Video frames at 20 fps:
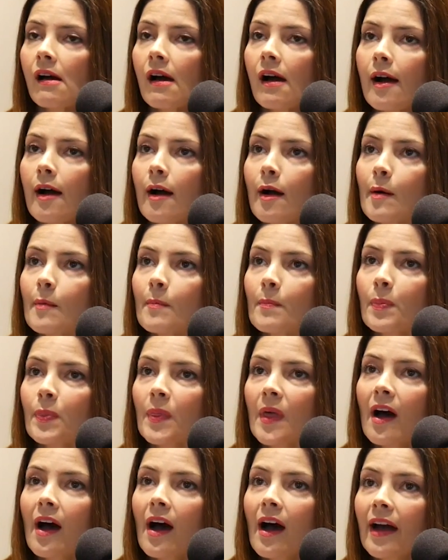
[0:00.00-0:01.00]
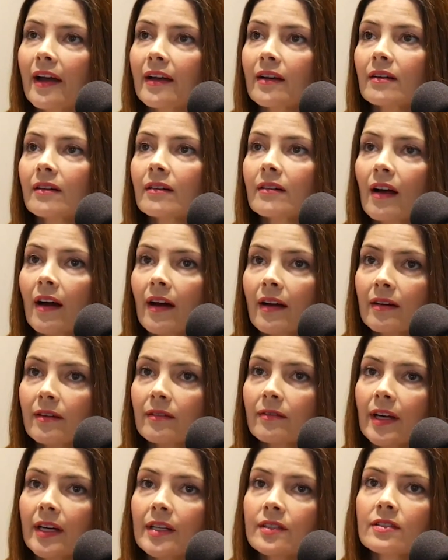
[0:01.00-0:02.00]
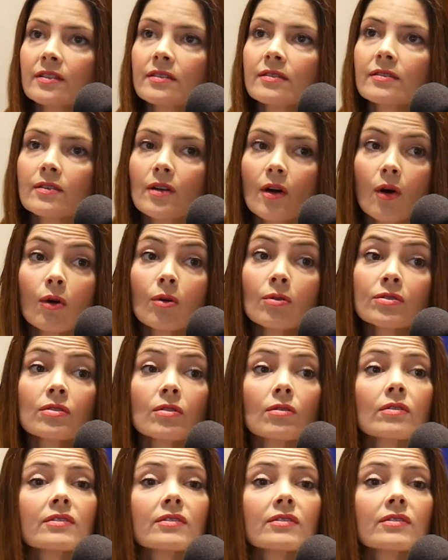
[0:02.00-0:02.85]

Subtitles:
The higher ranges, no. So